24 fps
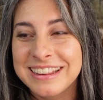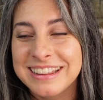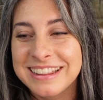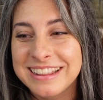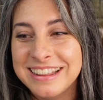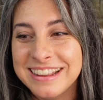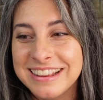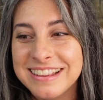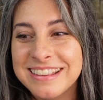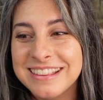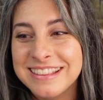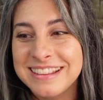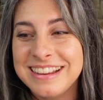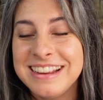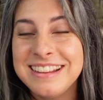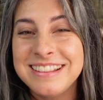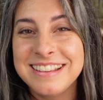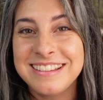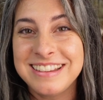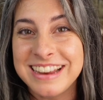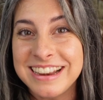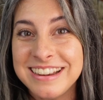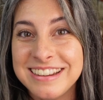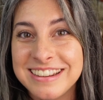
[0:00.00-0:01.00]
This needs
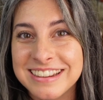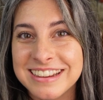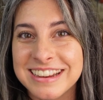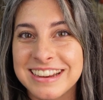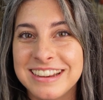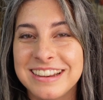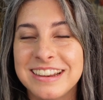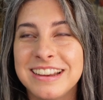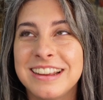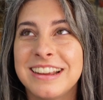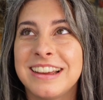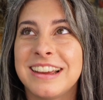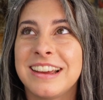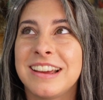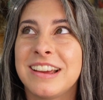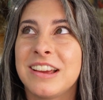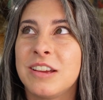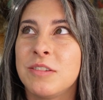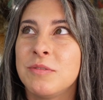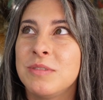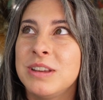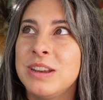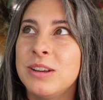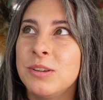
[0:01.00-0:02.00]
attention.
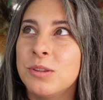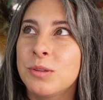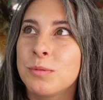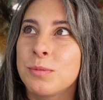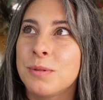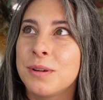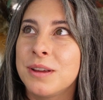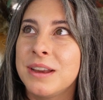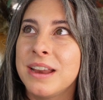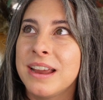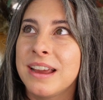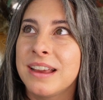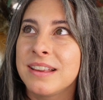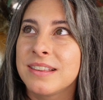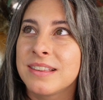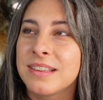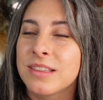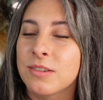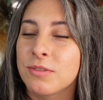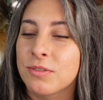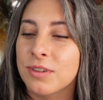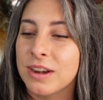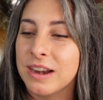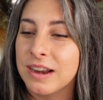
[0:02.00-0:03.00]
Teal Swan has
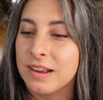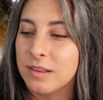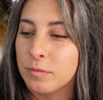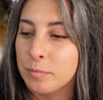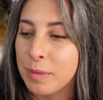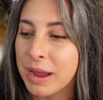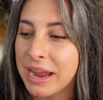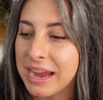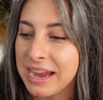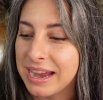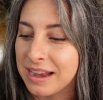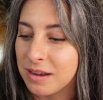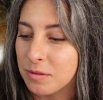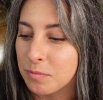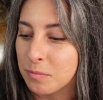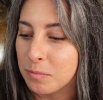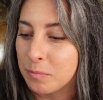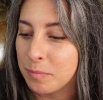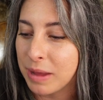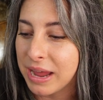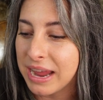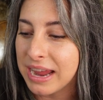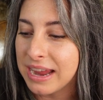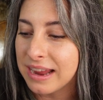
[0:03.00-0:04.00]
the phrase pain,
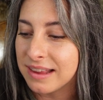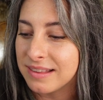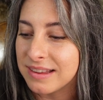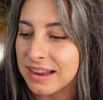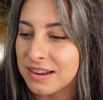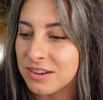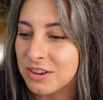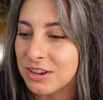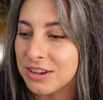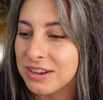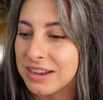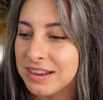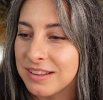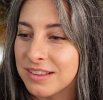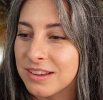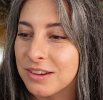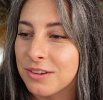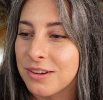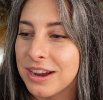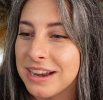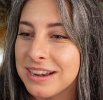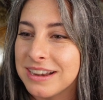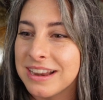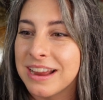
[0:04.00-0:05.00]
pay attention,
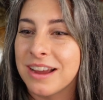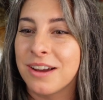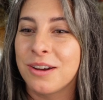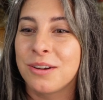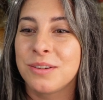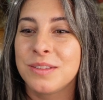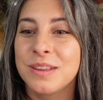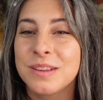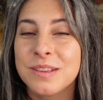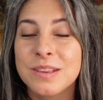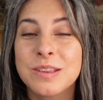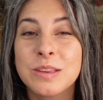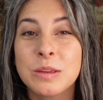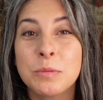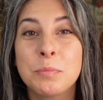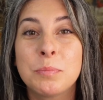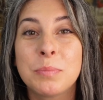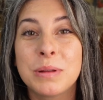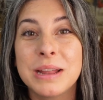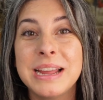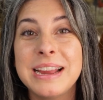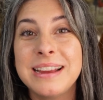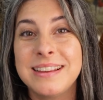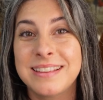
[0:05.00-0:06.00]
integrate now. This is a
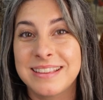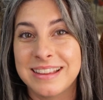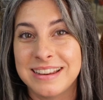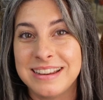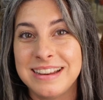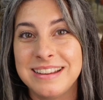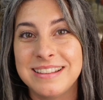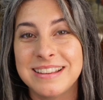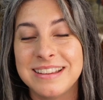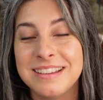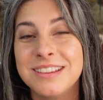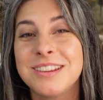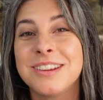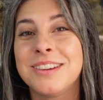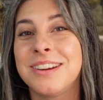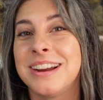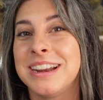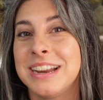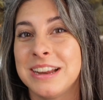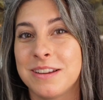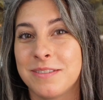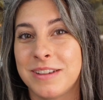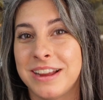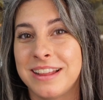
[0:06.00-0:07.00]
place that needs
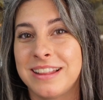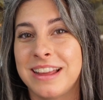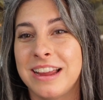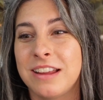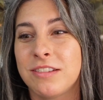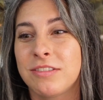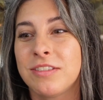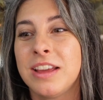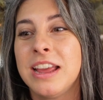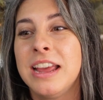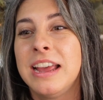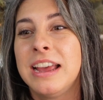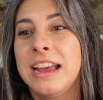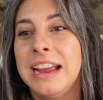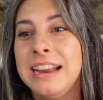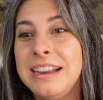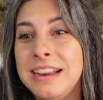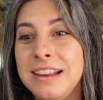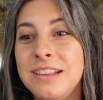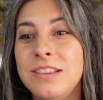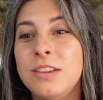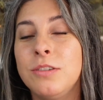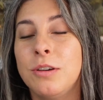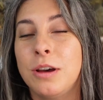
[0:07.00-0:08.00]
integrating in my life. I
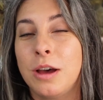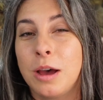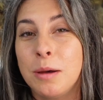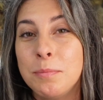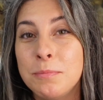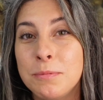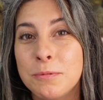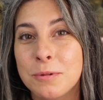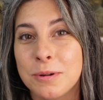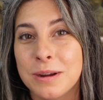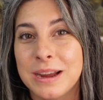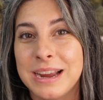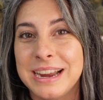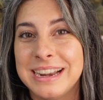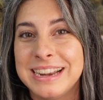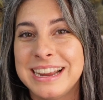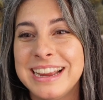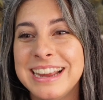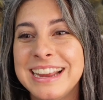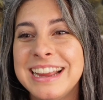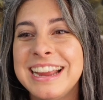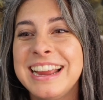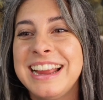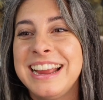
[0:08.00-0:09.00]
need to
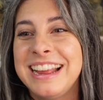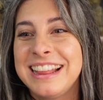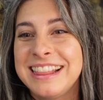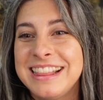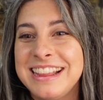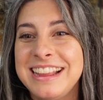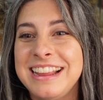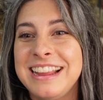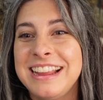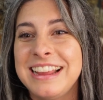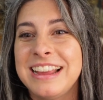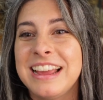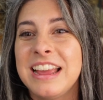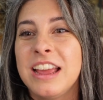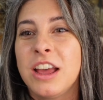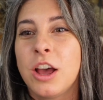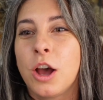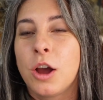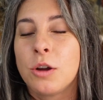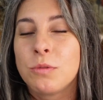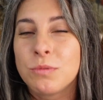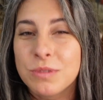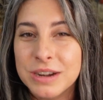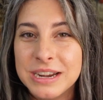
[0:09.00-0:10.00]
upgrade the
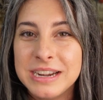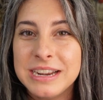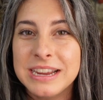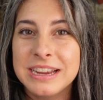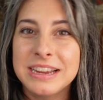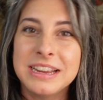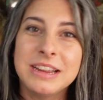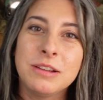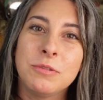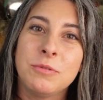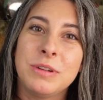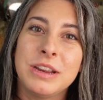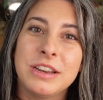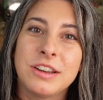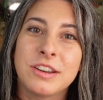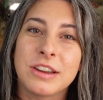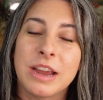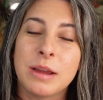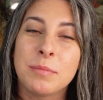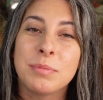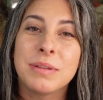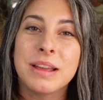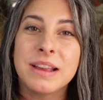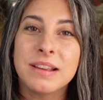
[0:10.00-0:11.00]
arena in which
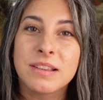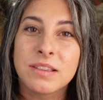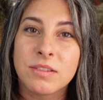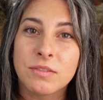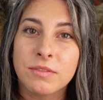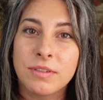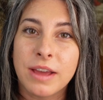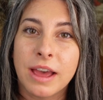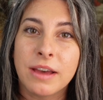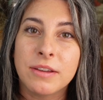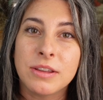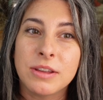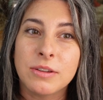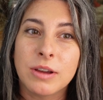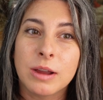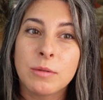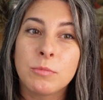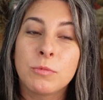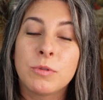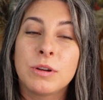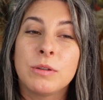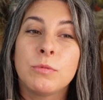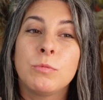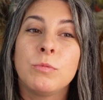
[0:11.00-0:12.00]
I place value,
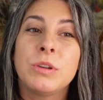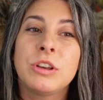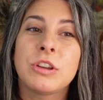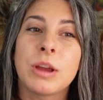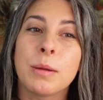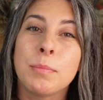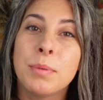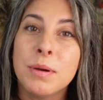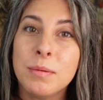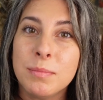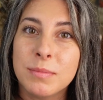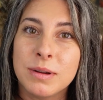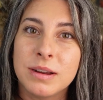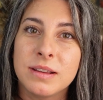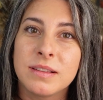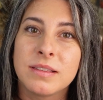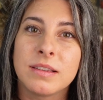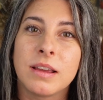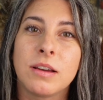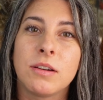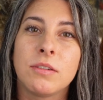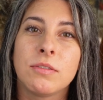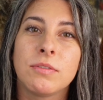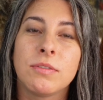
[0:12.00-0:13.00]
in which I put
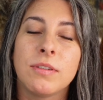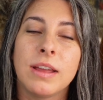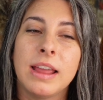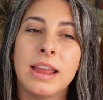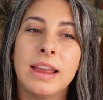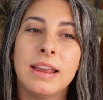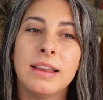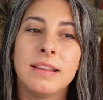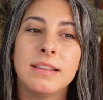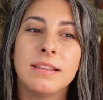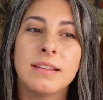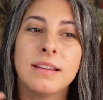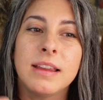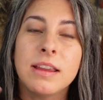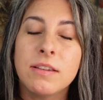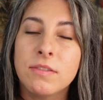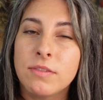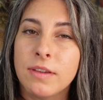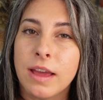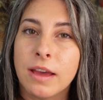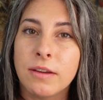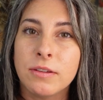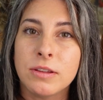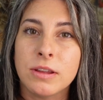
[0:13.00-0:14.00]
myself and give
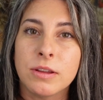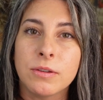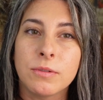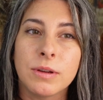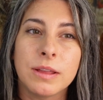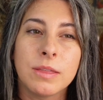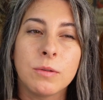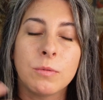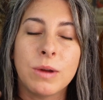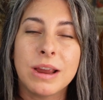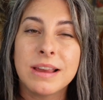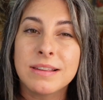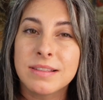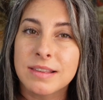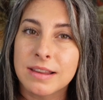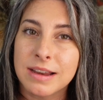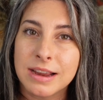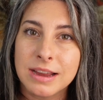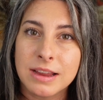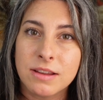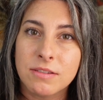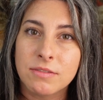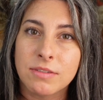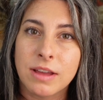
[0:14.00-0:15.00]
value, and the ways that
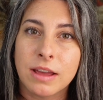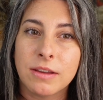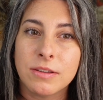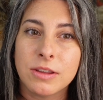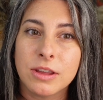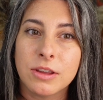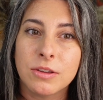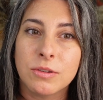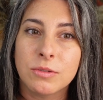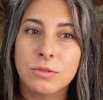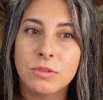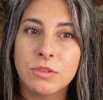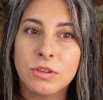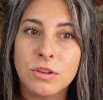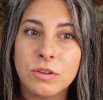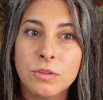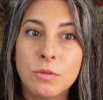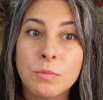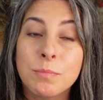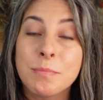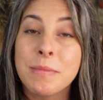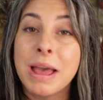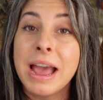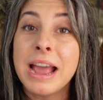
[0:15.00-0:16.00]
I give value
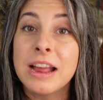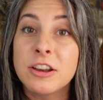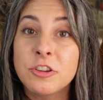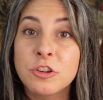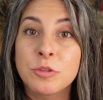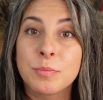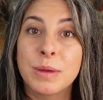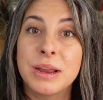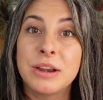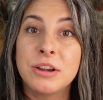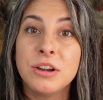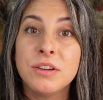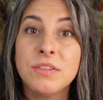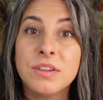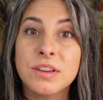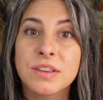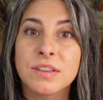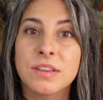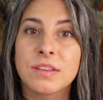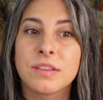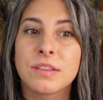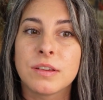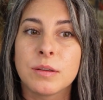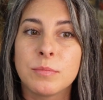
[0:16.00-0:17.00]
to match my nervous
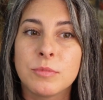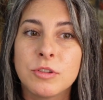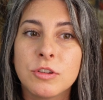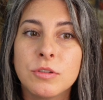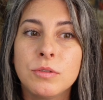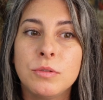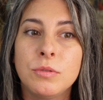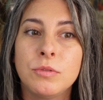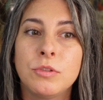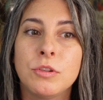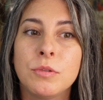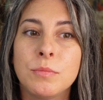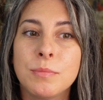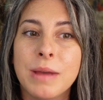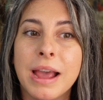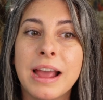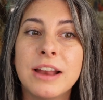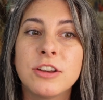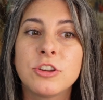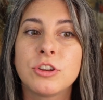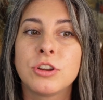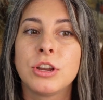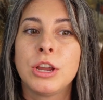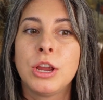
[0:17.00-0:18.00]
system, to
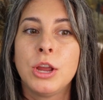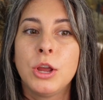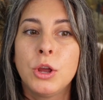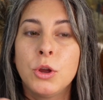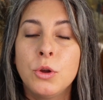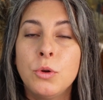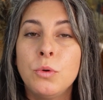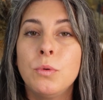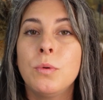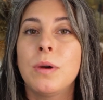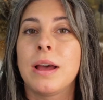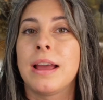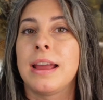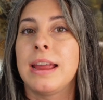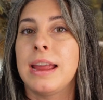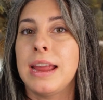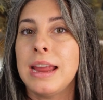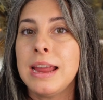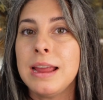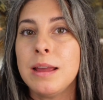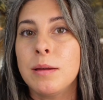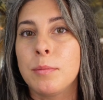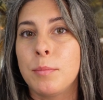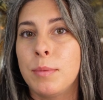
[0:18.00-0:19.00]
match who I
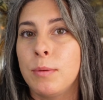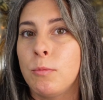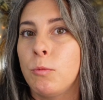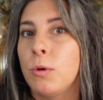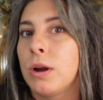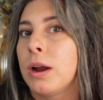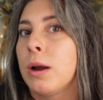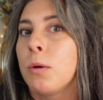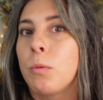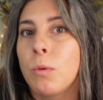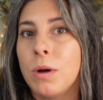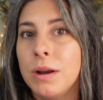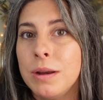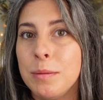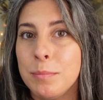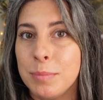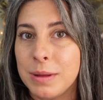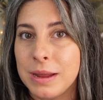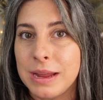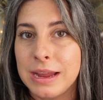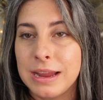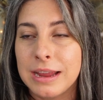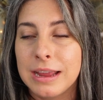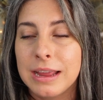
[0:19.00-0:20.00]
am and where I want to
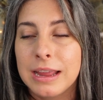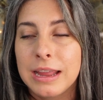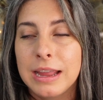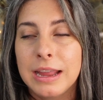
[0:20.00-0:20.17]
be.